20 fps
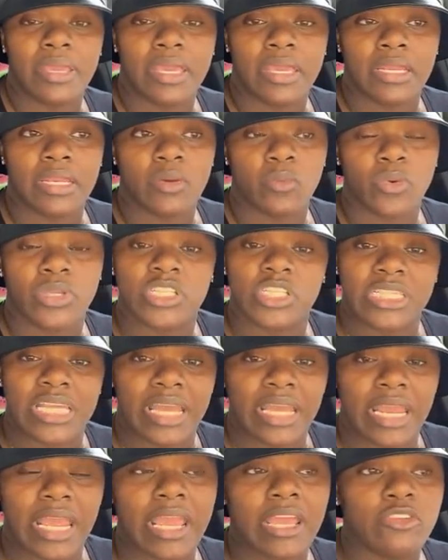in, which is
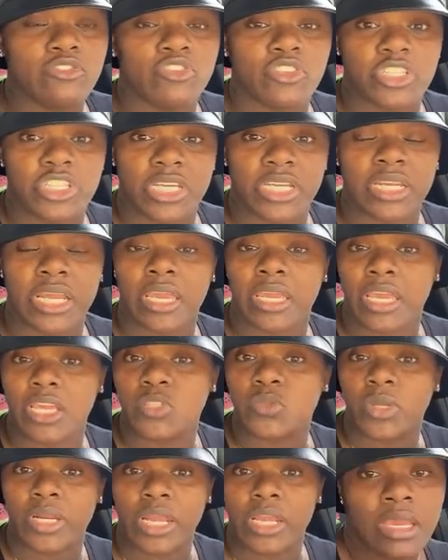that androgen. And
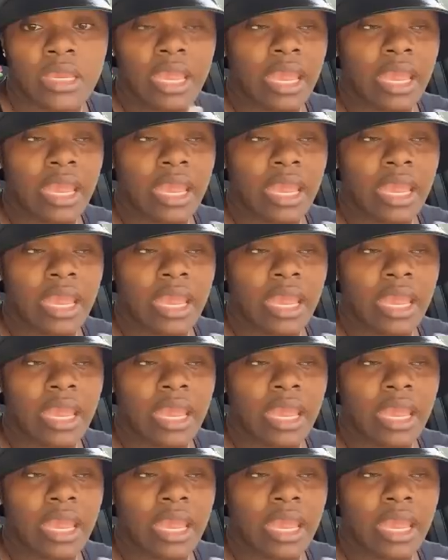guess what?